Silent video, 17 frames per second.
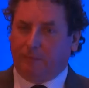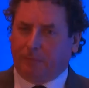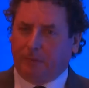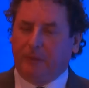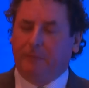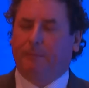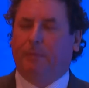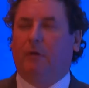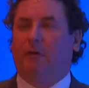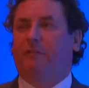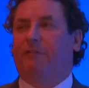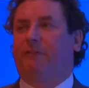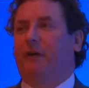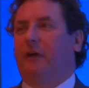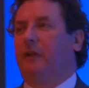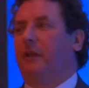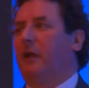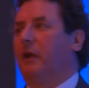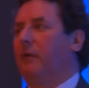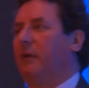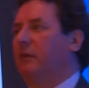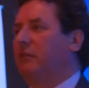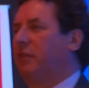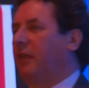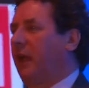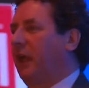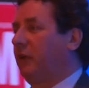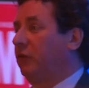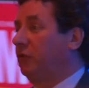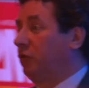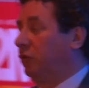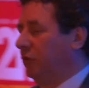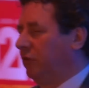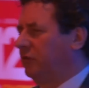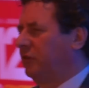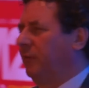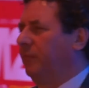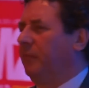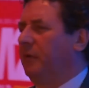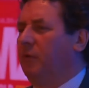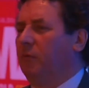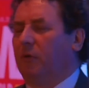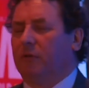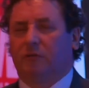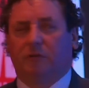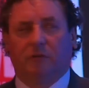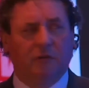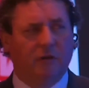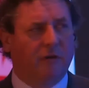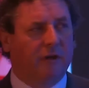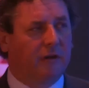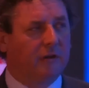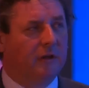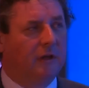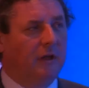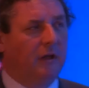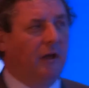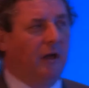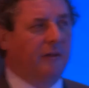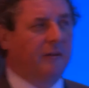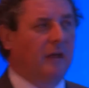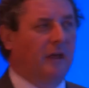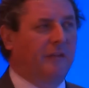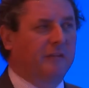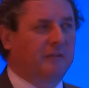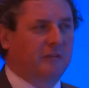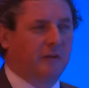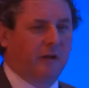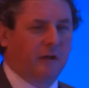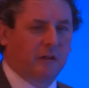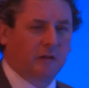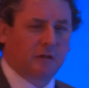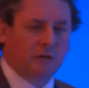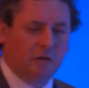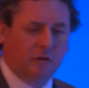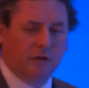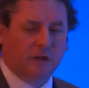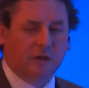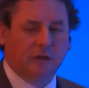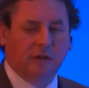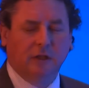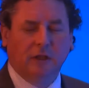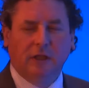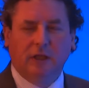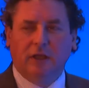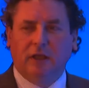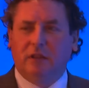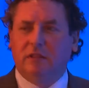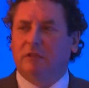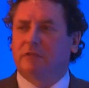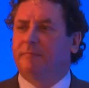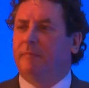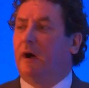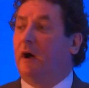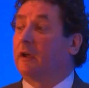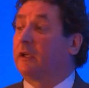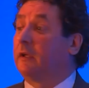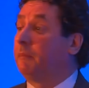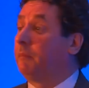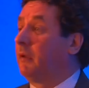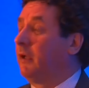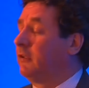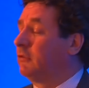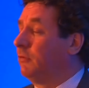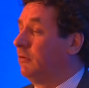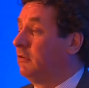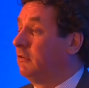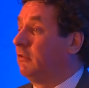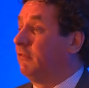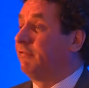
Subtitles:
complete portfolio is there should somebody want to do it. On the other side of the coin, in this marketplace which is